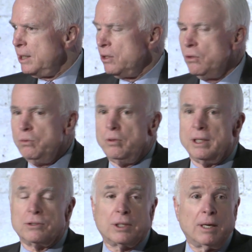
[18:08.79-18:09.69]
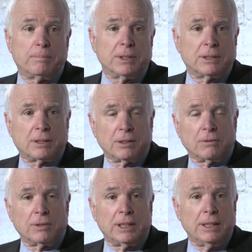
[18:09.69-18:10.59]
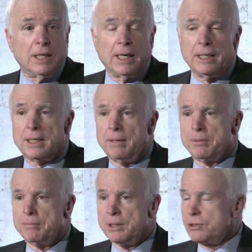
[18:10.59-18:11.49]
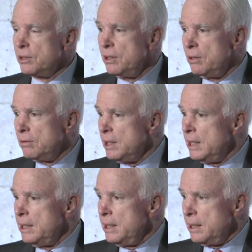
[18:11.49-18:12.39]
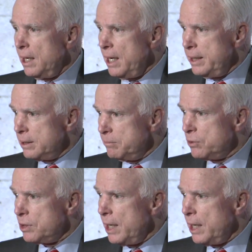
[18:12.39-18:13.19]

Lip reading: who was, up until he died a couple of months ago, the most.